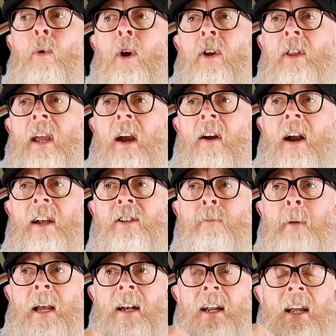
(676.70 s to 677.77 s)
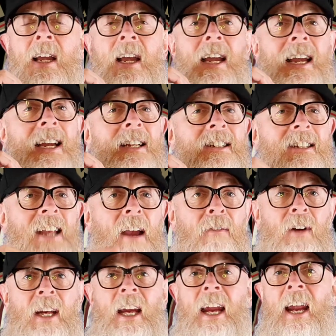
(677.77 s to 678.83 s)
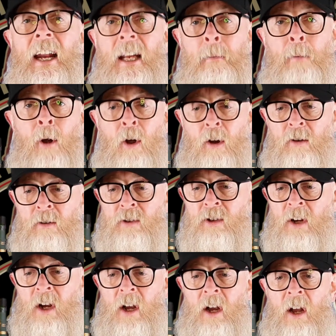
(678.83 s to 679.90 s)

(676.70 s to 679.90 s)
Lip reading: go out there and spend 70, 80 pounds